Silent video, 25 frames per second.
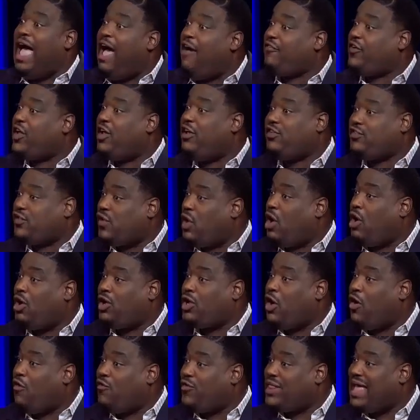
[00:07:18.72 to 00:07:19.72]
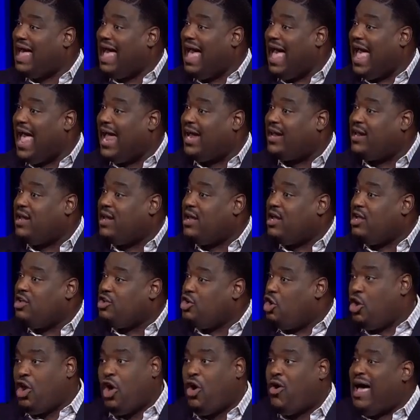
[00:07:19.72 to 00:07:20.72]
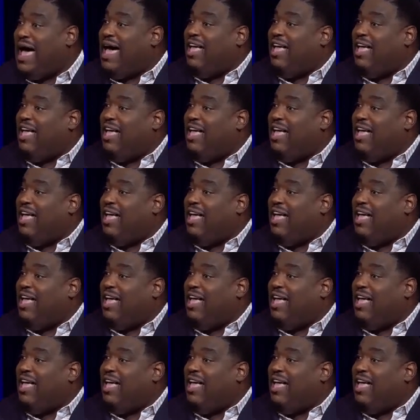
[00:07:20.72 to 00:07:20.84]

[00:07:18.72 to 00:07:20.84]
have control over that. You don't